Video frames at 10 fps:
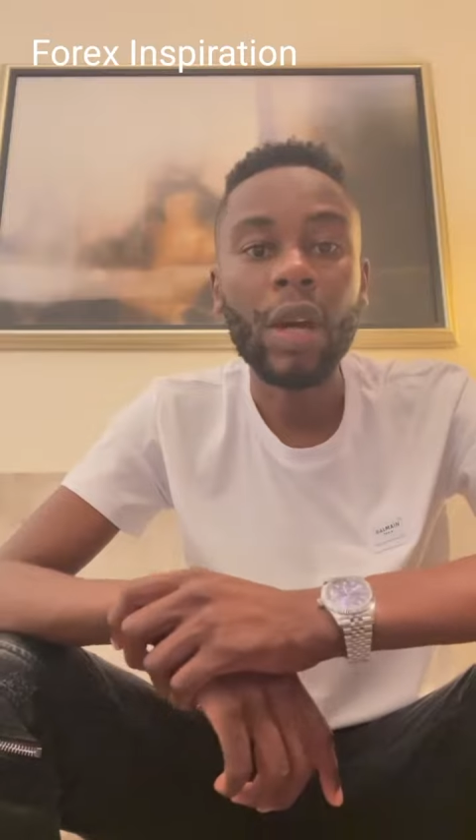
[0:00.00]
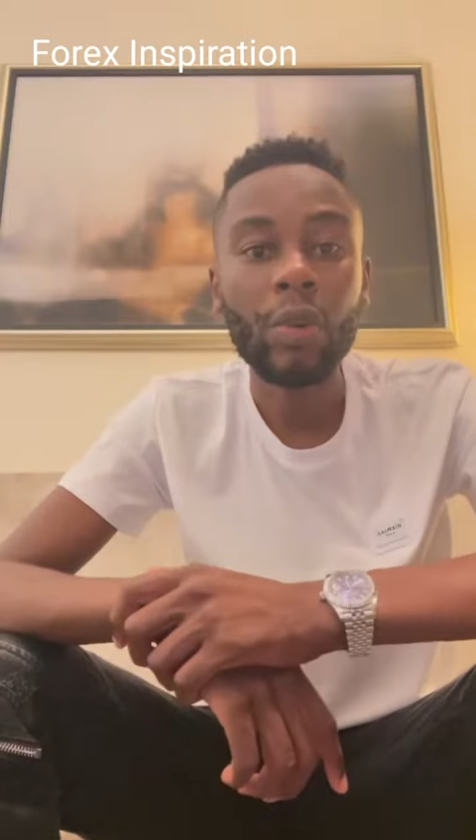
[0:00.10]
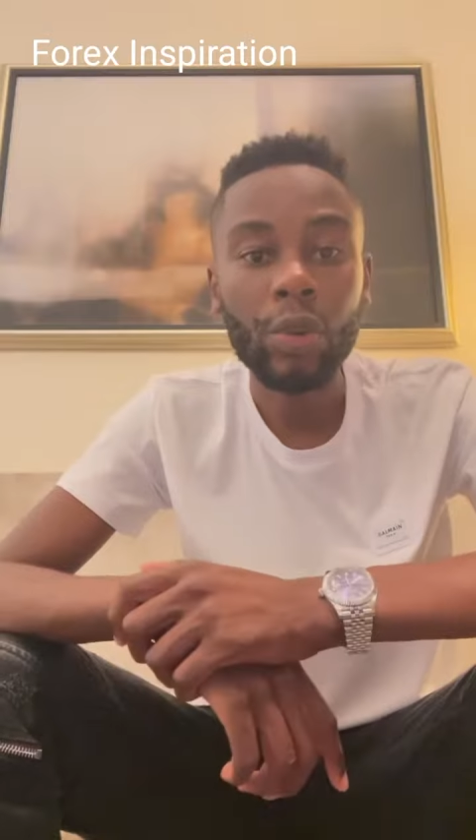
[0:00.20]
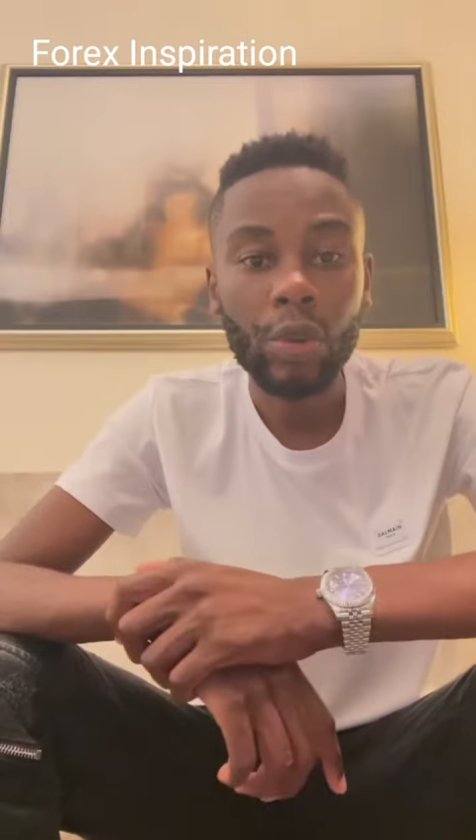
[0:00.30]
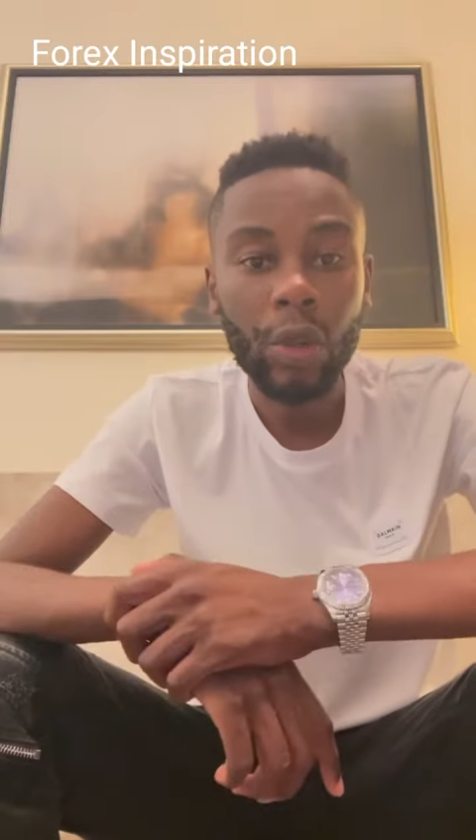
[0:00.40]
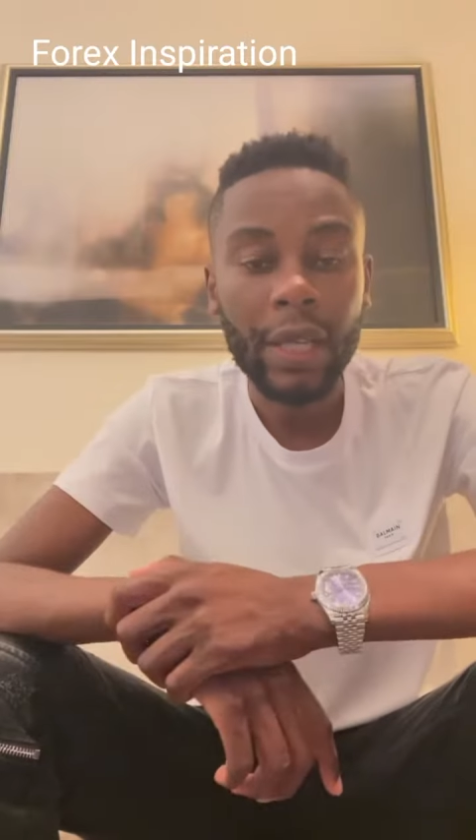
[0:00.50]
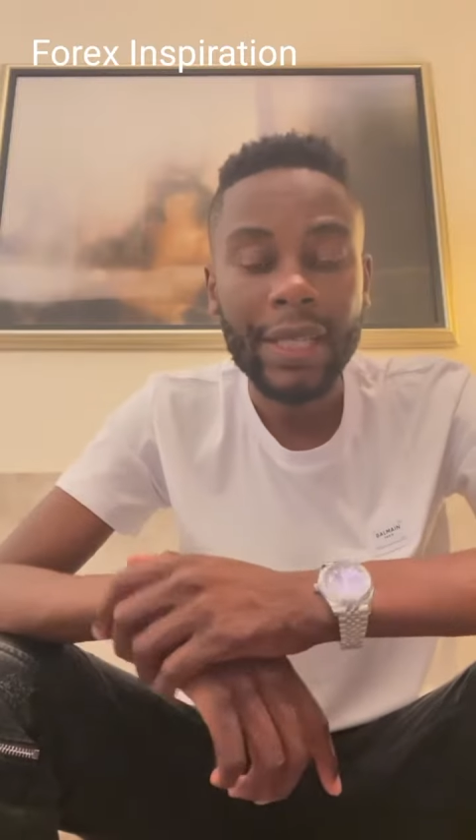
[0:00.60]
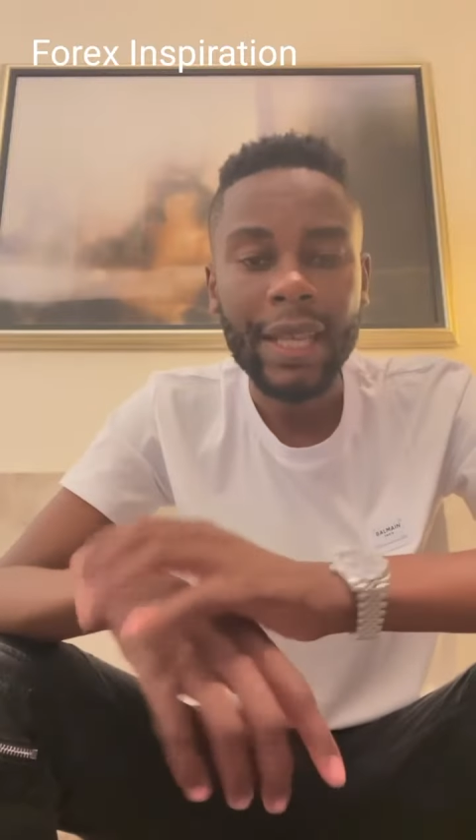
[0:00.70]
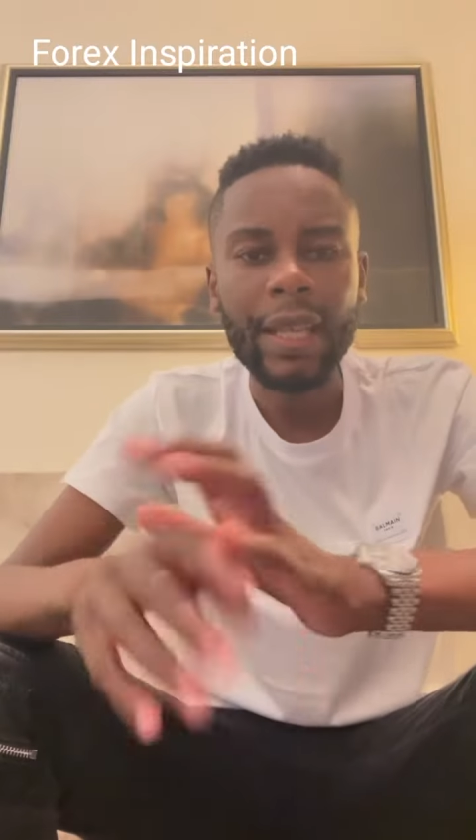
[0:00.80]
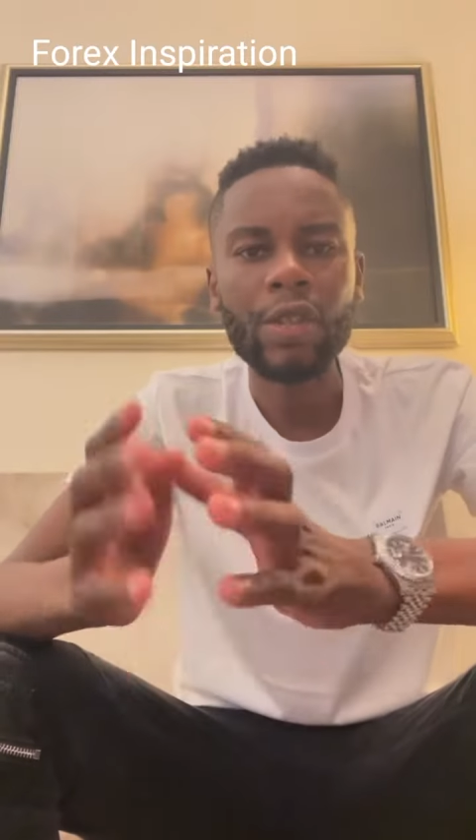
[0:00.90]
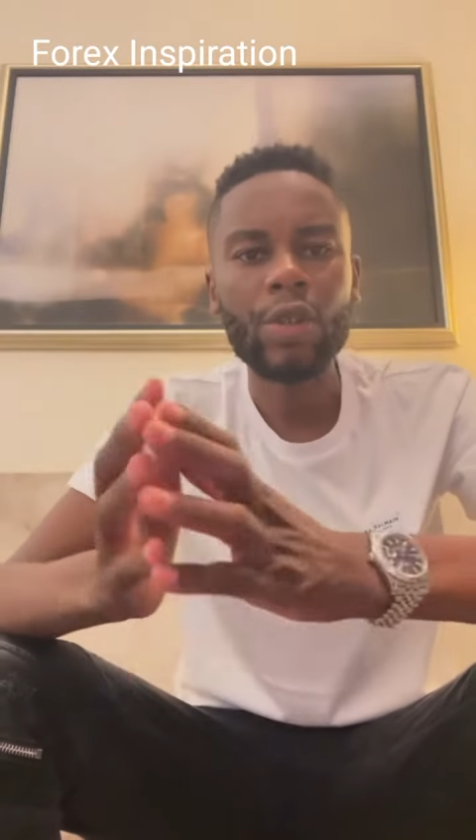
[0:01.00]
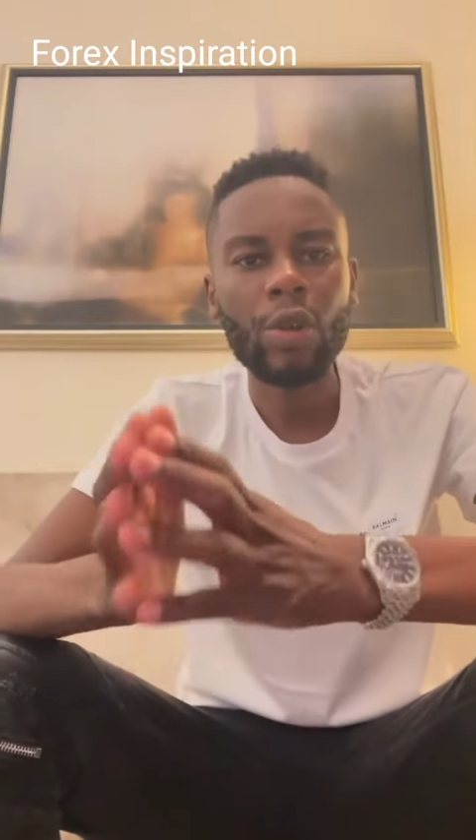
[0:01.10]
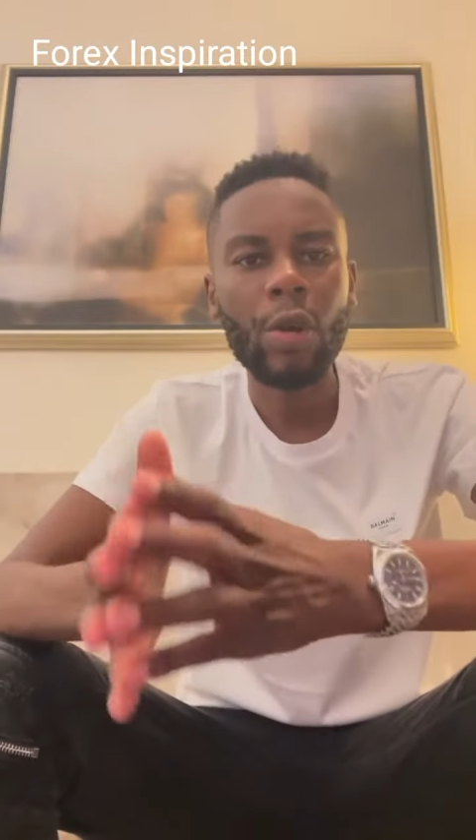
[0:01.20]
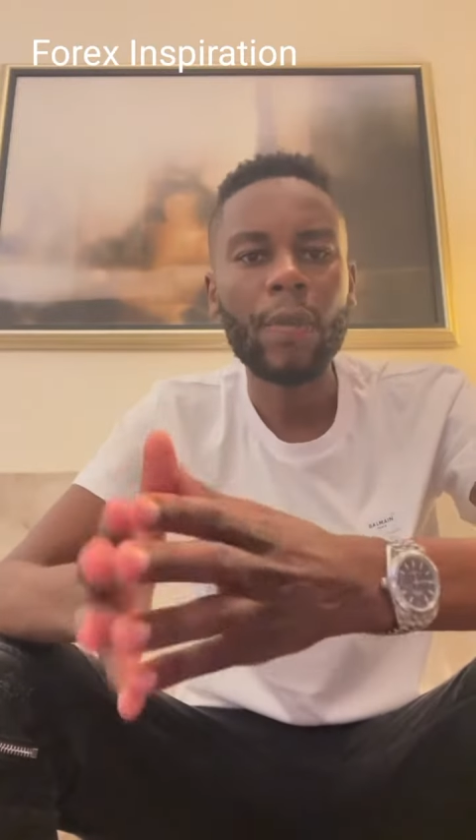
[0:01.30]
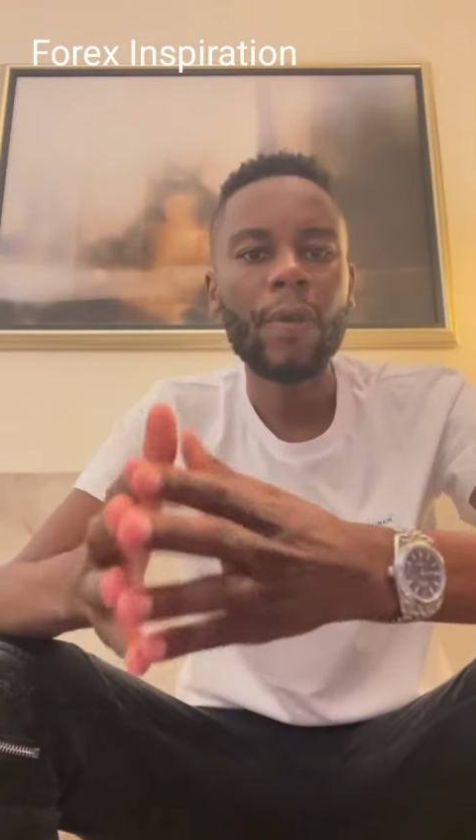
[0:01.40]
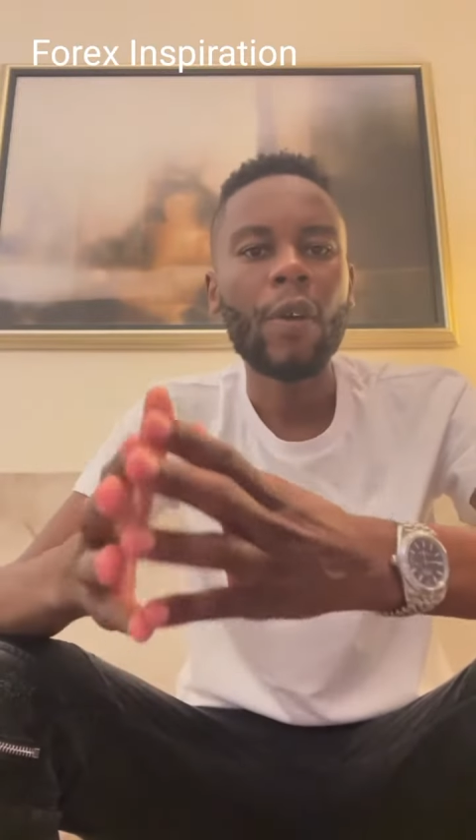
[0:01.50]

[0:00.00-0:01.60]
download dollars and stop